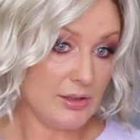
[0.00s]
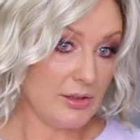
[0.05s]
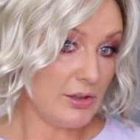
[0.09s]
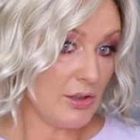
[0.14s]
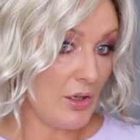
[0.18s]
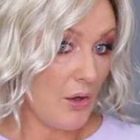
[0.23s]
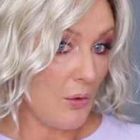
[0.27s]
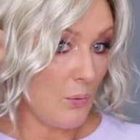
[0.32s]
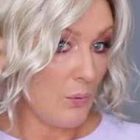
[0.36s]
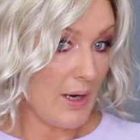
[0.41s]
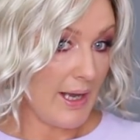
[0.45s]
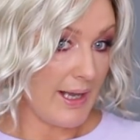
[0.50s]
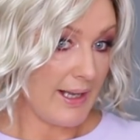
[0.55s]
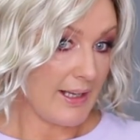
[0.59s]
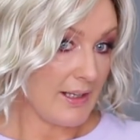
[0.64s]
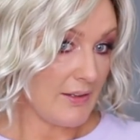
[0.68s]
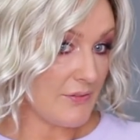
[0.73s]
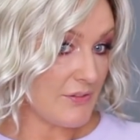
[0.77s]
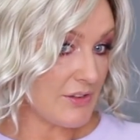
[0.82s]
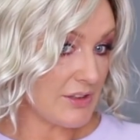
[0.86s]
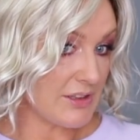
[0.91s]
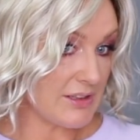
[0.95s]
your
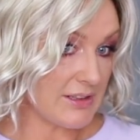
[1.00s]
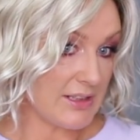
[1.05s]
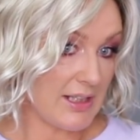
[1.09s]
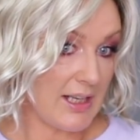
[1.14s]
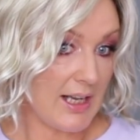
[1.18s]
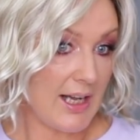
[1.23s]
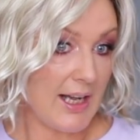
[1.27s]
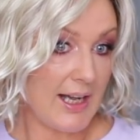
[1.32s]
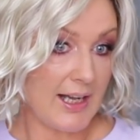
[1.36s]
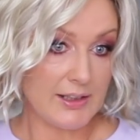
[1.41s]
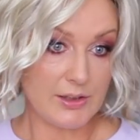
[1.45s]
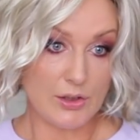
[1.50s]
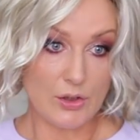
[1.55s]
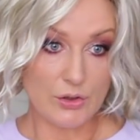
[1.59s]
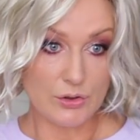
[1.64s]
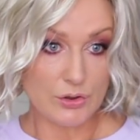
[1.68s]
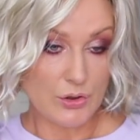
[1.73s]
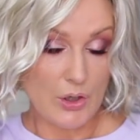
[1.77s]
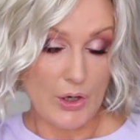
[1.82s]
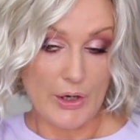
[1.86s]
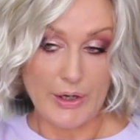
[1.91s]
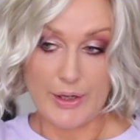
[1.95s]
waves are
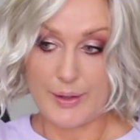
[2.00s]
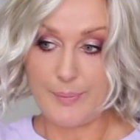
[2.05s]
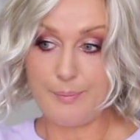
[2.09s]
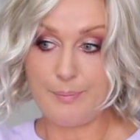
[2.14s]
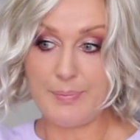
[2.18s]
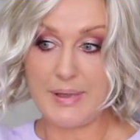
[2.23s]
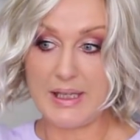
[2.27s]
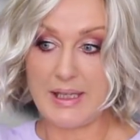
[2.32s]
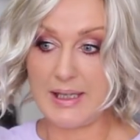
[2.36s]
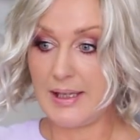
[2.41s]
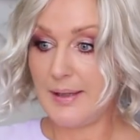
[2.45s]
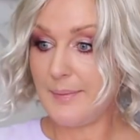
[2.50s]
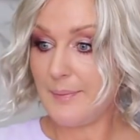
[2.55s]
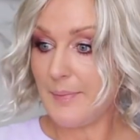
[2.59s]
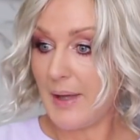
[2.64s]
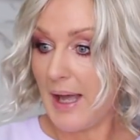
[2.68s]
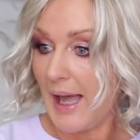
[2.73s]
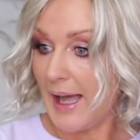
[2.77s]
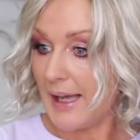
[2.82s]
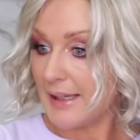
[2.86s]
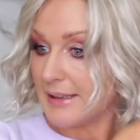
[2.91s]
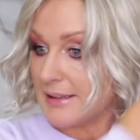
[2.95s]
not going to be
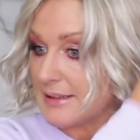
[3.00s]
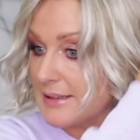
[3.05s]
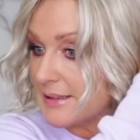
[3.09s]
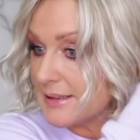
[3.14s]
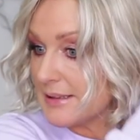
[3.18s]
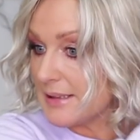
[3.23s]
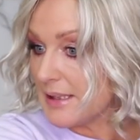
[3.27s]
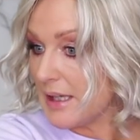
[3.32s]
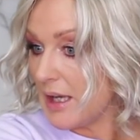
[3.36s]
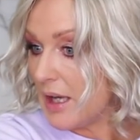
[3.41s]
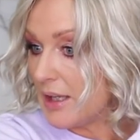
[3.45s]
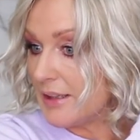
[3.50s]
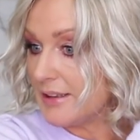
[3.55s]
as